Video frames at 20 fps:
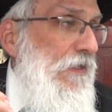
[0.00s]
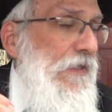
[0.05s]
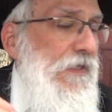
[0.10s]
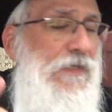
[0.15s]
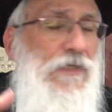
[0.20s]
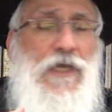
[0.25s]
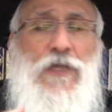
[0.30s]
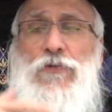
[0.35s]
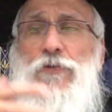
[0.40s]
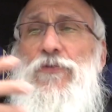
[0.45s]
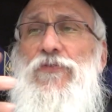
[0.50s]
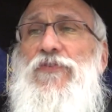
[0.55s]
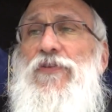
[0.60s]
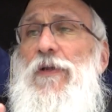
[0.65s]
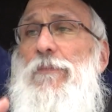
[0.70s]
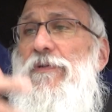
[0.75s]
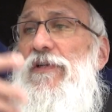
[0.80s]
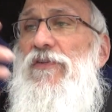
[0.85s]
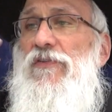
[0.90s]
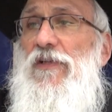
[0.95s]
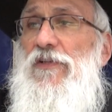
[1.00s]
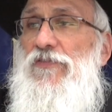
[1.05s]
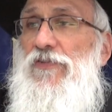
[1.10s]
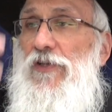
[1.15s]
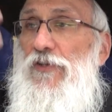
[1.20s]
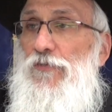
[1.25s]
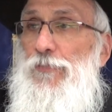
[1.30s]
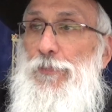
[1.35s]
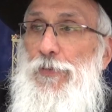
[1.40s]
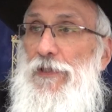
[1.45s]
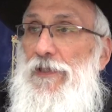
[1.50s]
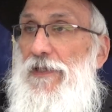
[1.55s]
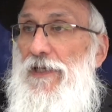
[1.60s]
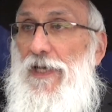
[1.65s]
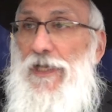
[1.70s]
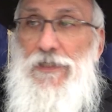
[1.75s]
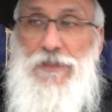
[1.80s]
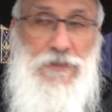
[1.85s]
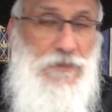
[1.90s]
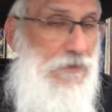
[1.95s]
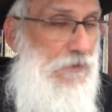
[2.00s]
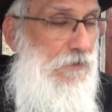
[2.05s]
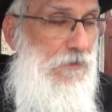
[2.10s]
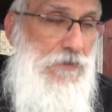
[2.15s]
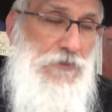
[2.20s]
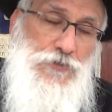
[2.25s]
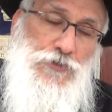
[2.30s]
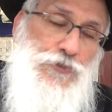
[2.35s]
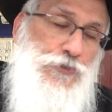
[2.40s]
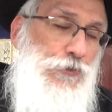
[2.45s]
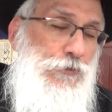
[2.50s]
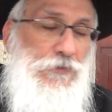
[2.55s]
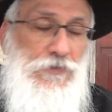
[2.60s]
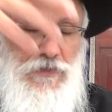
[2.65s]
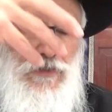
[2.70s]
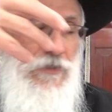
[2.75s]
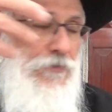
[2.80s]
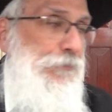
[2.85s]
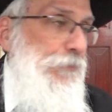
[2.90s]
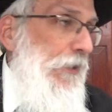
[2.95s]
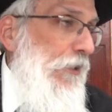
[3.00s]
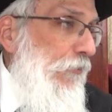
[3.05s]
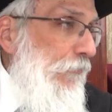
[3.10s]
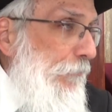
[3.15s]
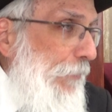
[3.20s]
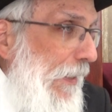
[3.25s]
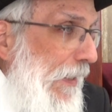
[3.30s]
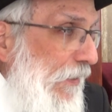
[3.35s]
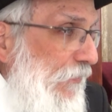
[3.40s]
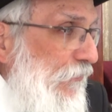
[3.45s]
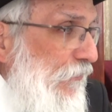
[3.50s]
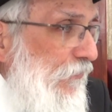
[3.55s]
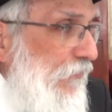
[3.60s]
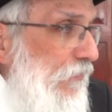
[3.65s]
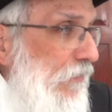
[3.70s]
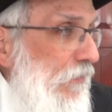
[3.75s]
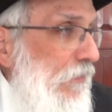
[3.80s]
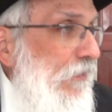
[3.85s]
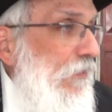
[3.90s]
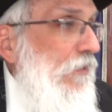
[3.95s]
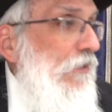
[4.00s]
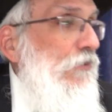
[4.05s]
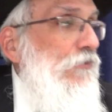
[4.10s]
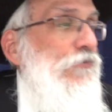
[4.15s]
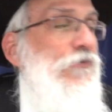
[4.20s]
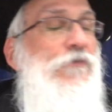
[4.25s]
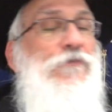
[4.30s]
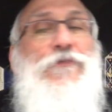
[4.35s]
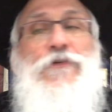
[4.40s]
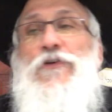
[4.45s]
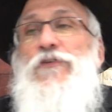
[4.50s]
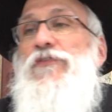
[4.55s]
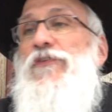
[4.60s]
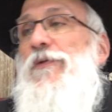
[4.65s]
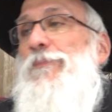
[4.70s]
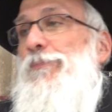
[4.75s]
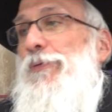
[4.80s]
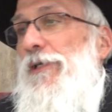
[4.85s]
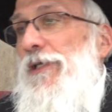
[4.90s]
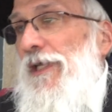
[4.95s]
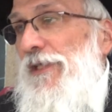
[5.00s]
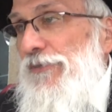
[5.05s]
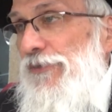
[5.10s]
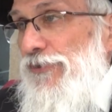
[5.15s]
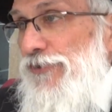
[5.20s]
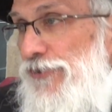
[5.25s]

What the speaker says: In other words, somebody, let's say, is putting on a shirt and a pair of pants. So first you put on the